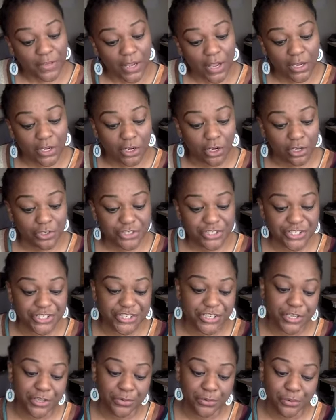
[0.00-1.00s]
I clashed a
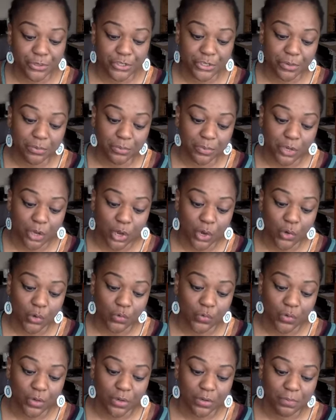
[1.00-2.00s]
see-through tumbler
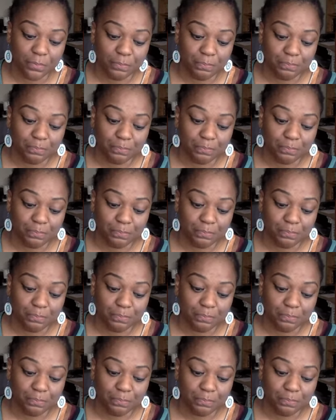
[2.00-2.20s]
over,